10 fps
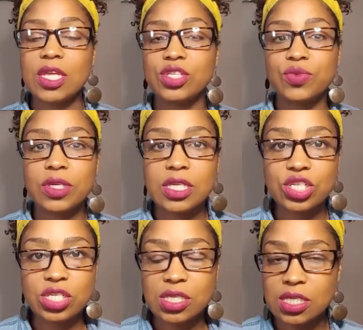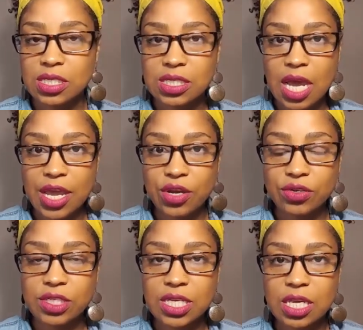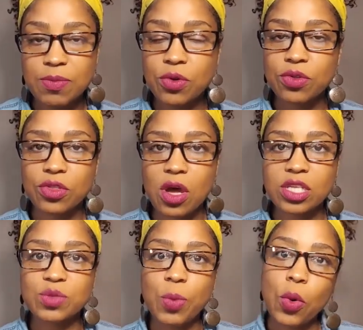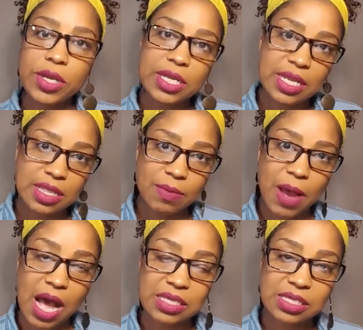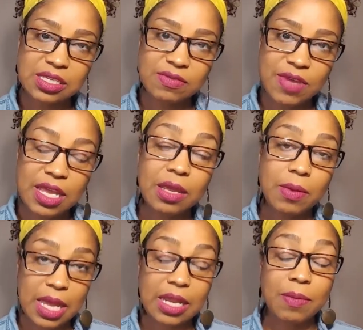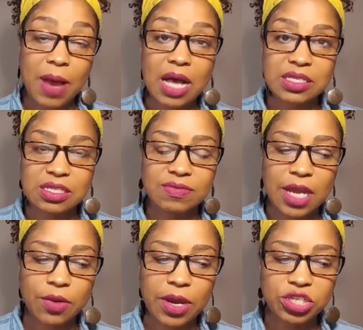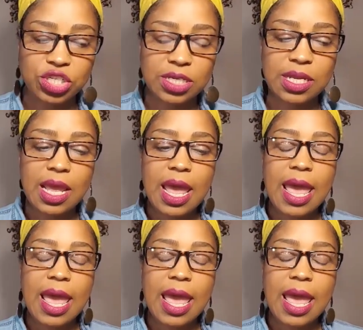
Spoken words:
It's really just a desire to keep your thoughts pointed in the positive, in a positive direction,